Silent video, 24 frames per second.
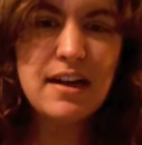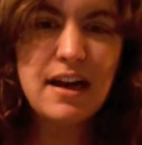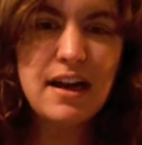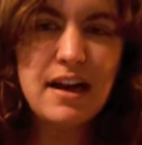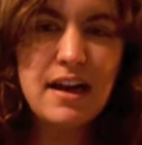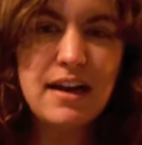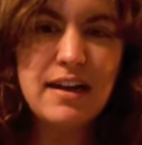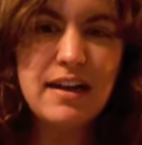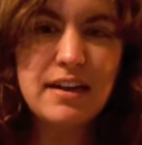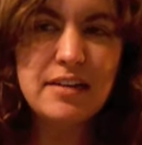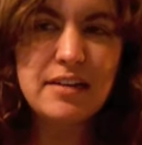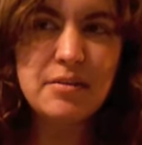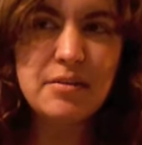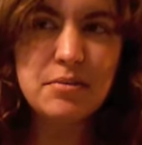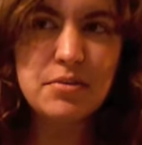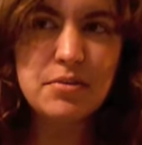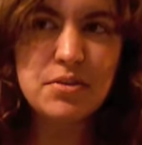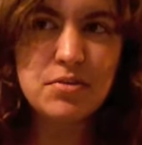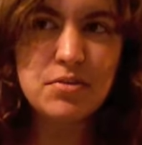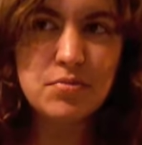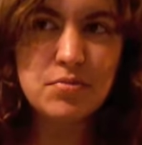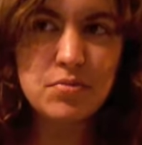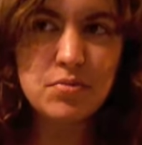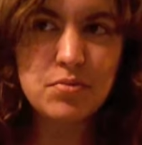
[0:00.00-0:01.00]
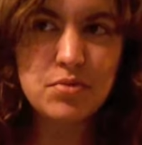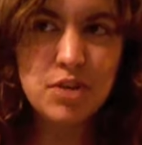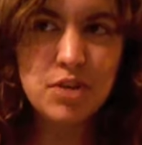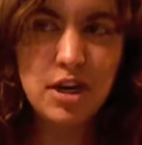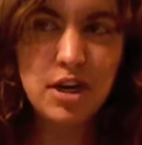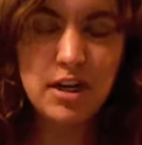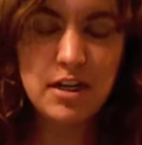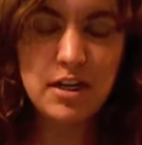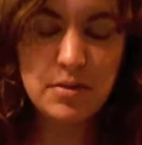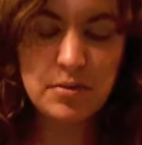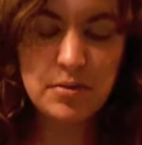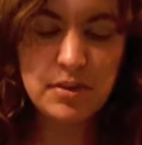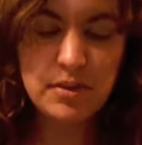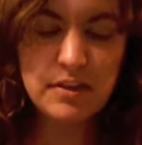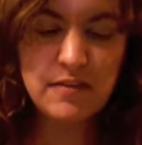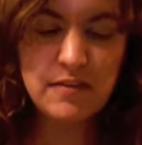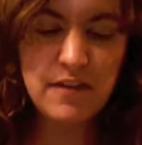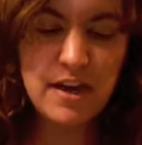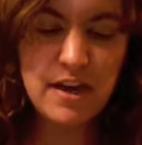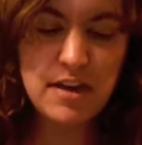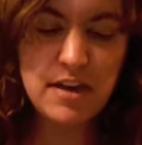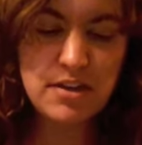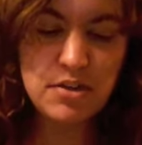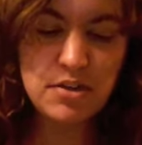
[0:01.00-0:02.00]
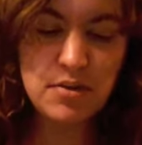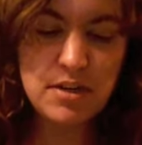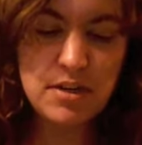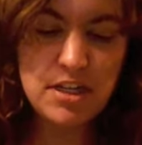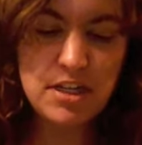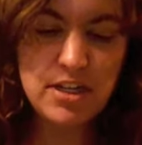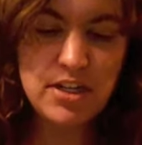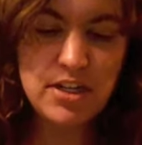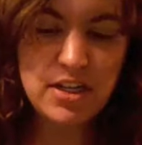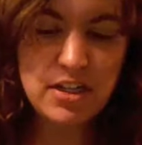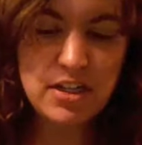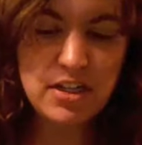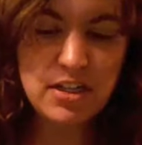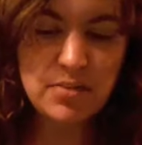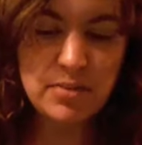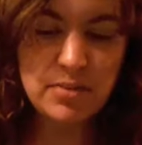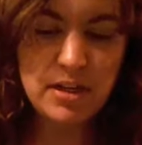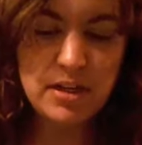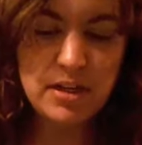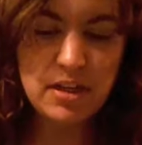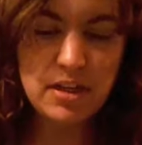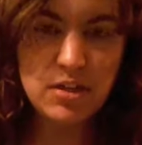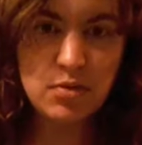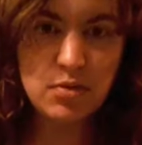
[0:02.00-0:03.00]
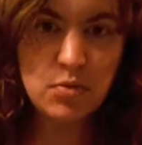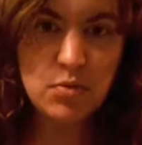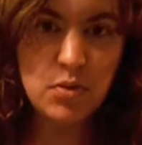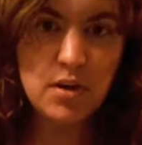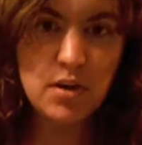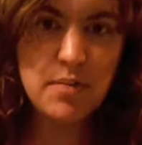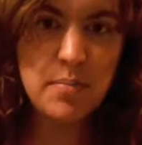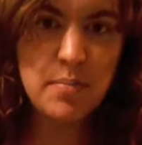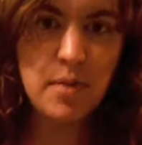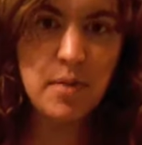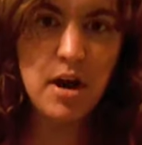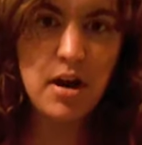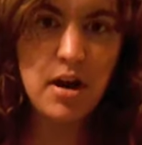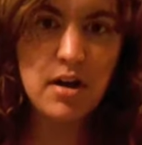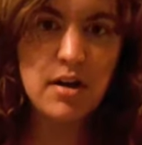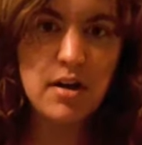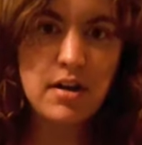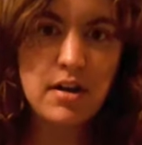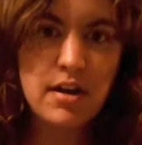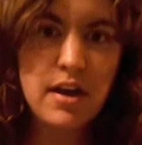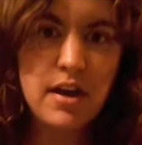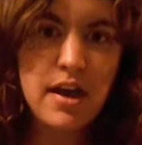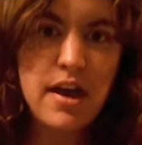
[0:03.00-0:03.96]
I was talking really fast, so I didn't explain this one part.